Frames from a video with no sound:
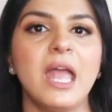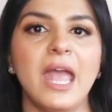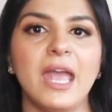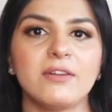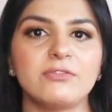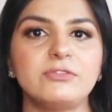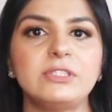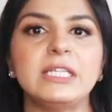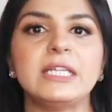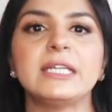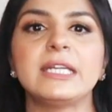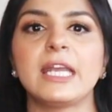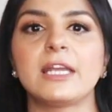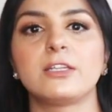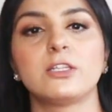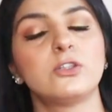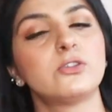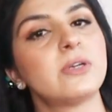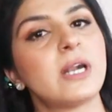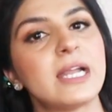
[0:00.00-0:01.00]
FDA
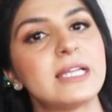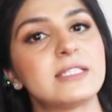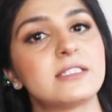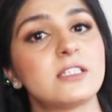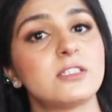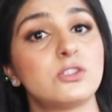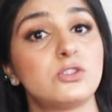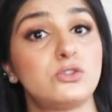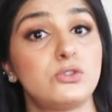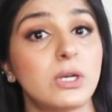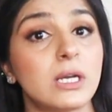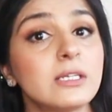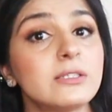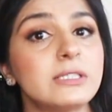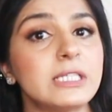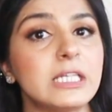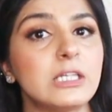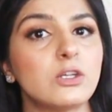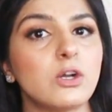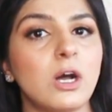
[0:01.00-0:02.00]
categorizes drug
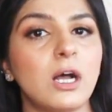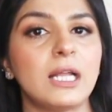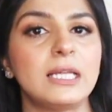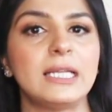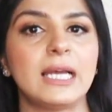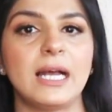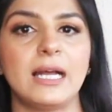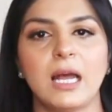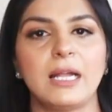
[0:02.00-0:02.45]
recall